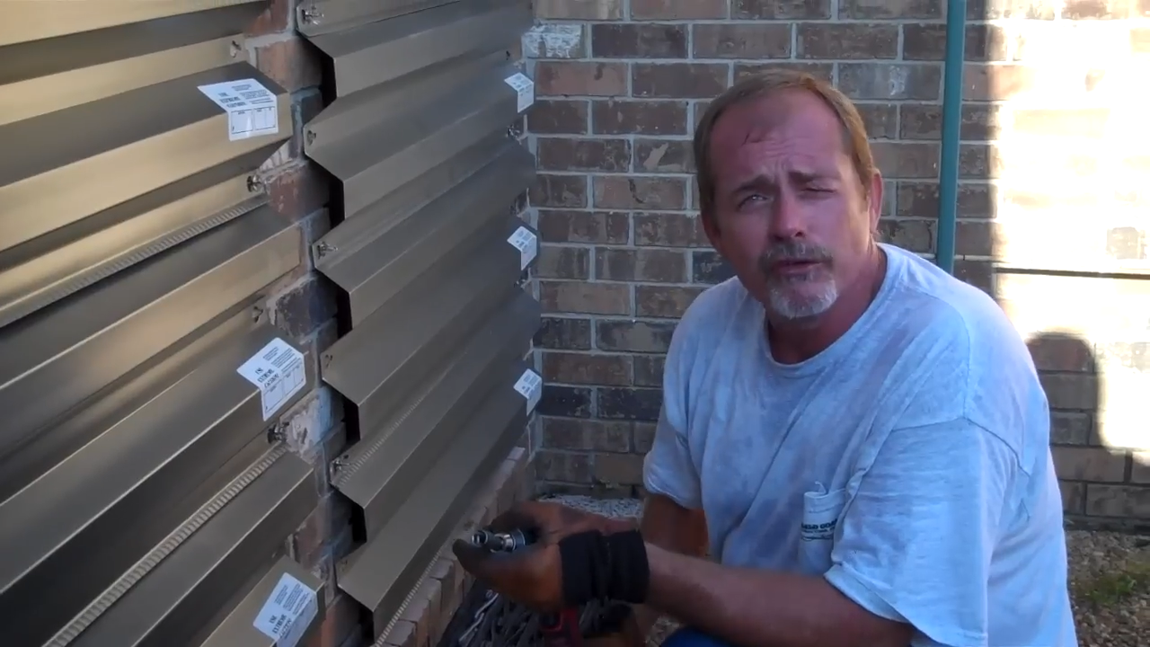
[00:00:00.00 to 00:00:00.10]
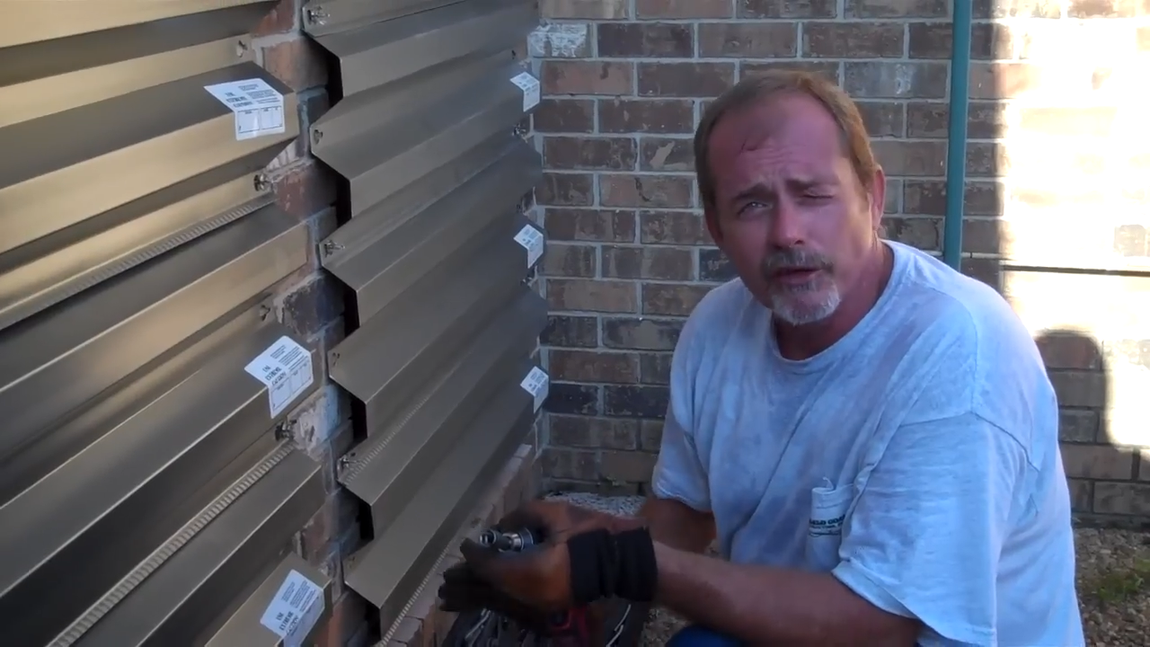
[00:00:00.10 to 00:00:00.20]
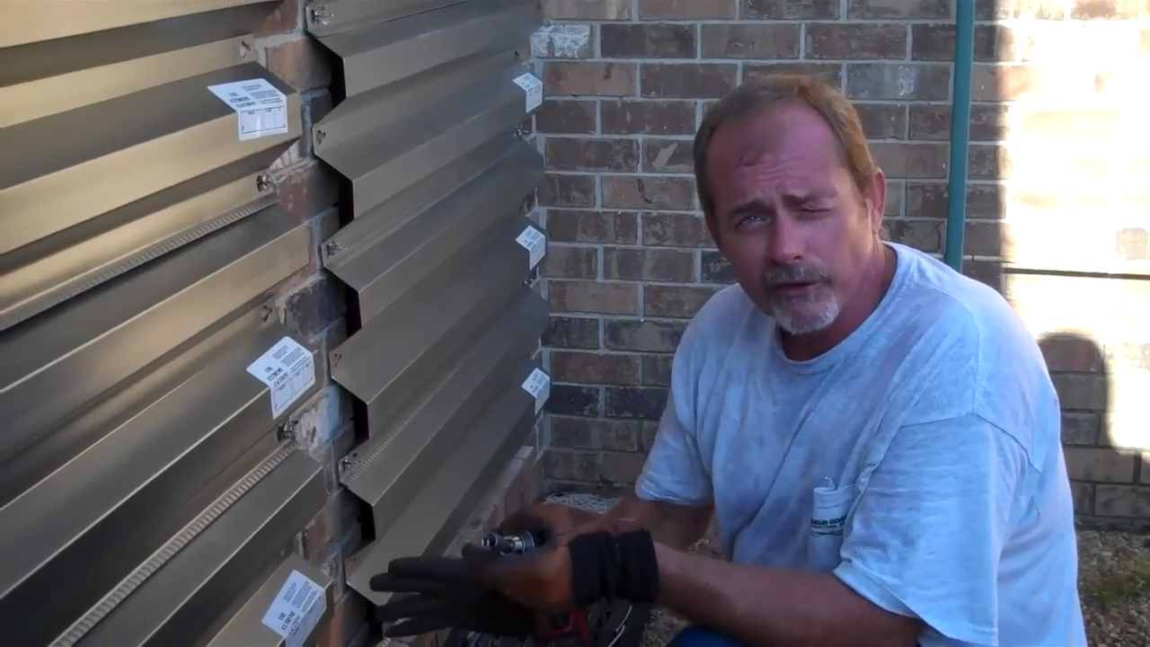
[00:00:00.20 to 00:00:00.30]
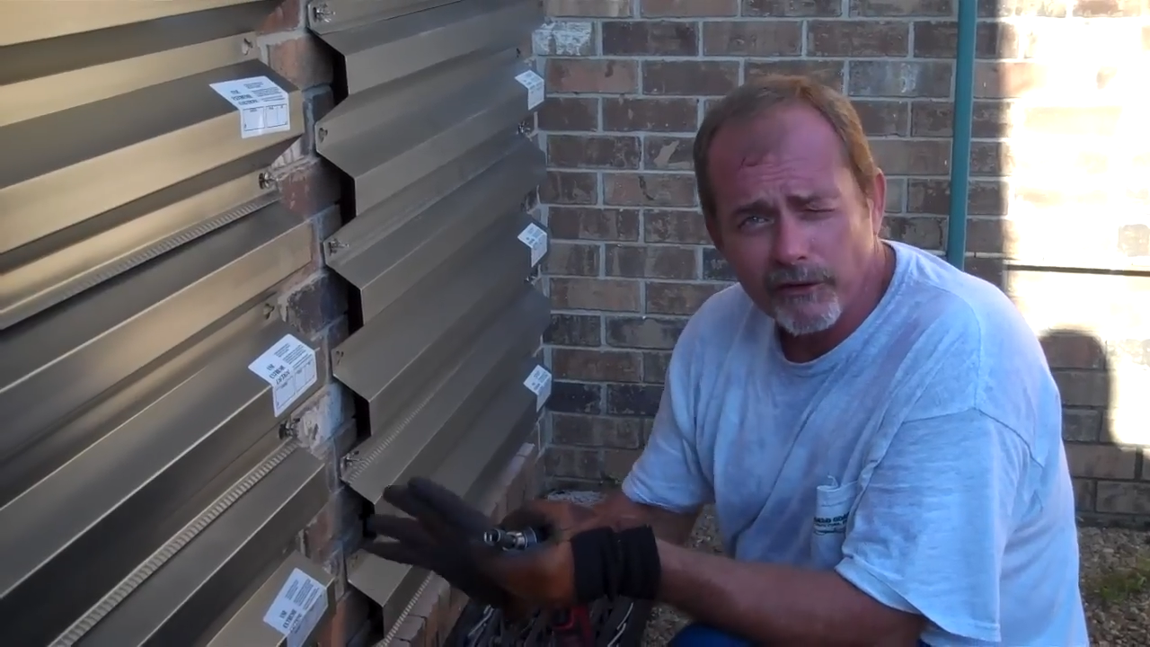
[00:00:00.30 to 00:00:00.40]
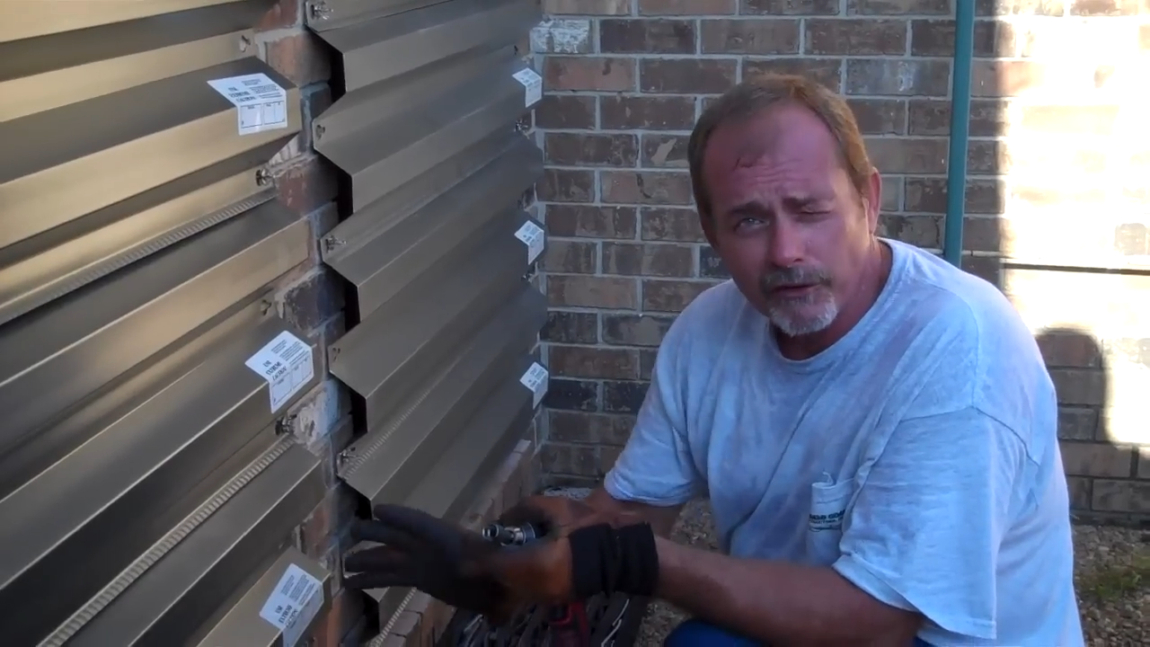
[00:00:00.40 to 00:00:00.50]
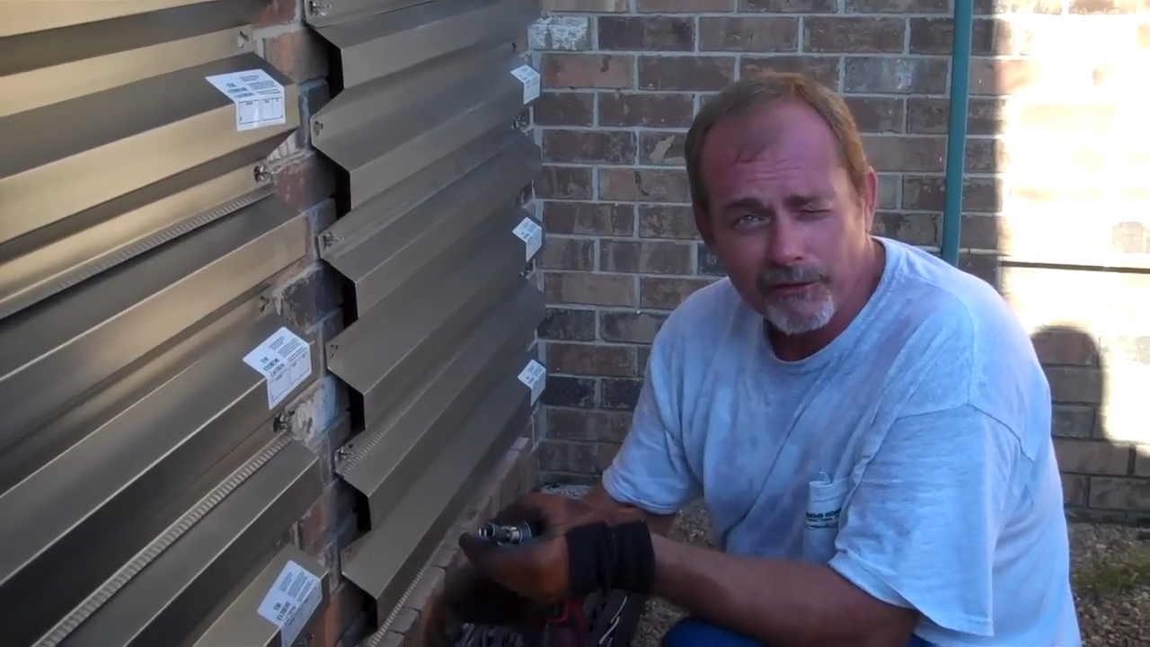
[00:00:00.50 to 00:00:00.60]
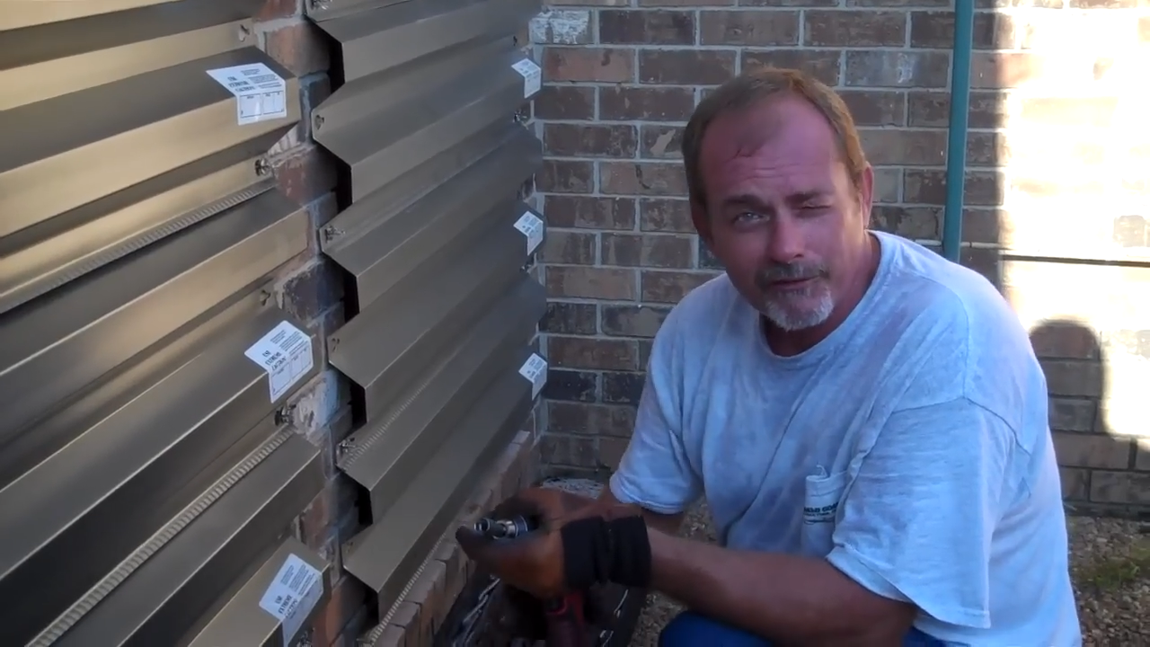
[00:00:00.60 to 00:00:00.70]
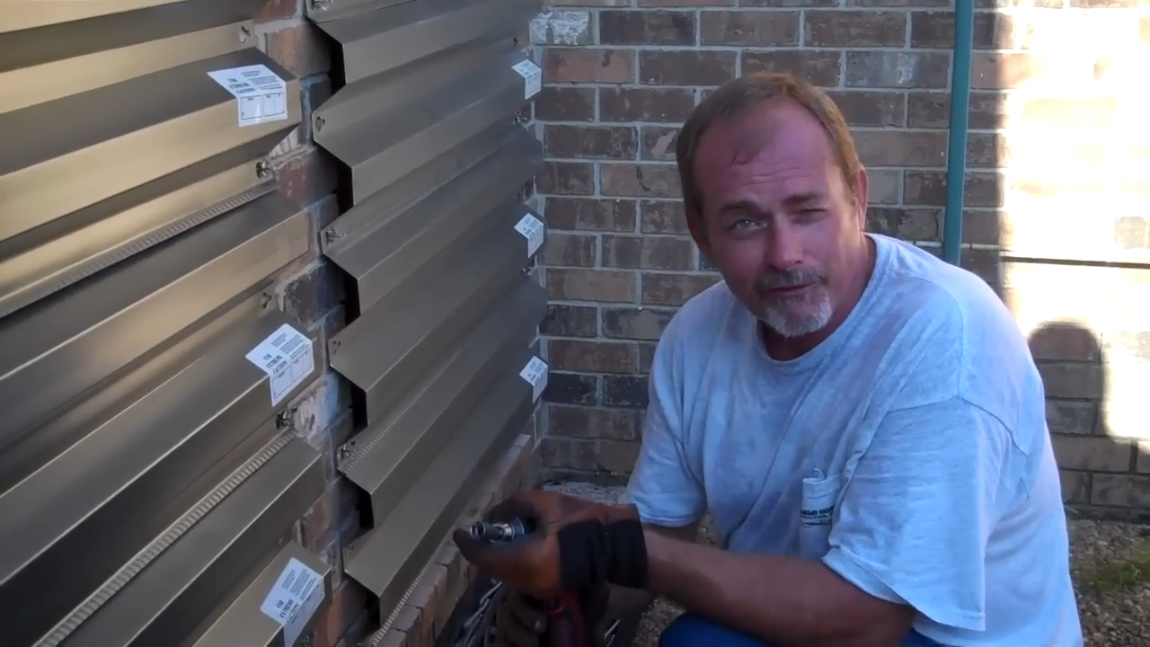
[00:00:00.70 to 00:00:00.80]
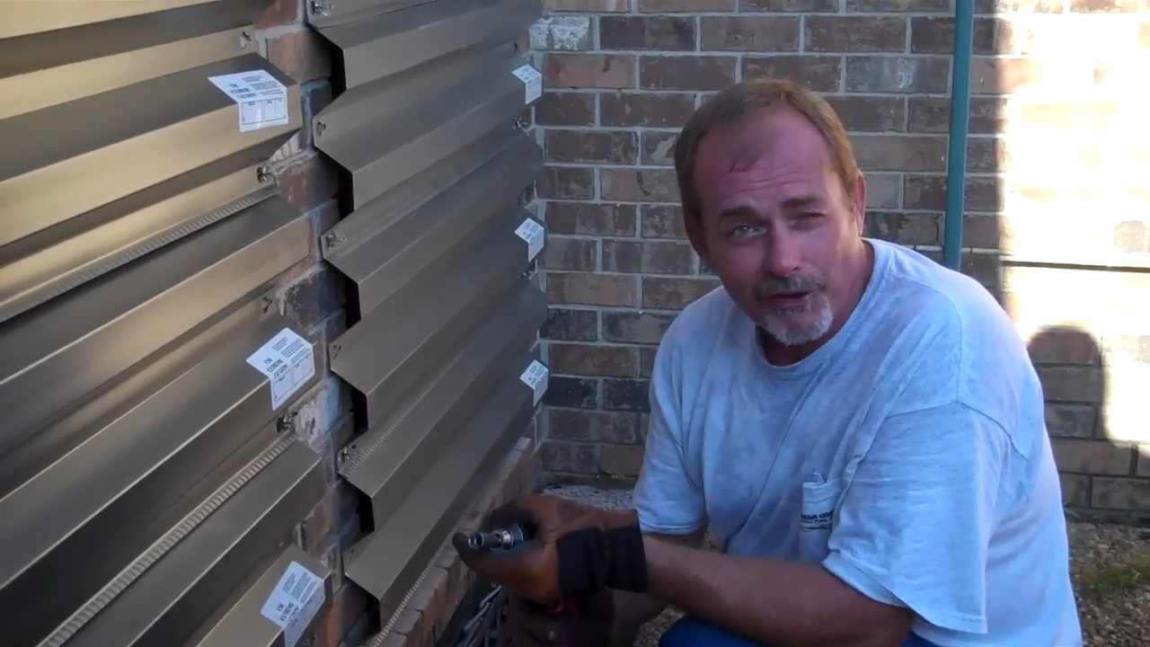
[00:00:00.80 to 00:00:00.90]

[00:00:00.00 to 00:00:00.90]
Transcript: you're going to